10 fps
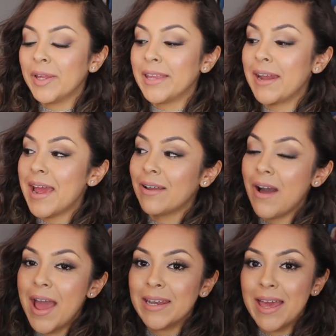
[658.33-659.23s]
But then I
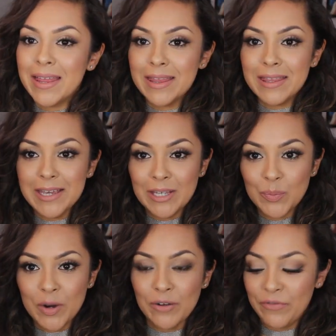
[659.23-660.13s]
got these
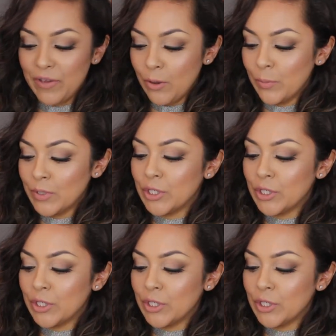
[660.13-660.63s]
perfumes.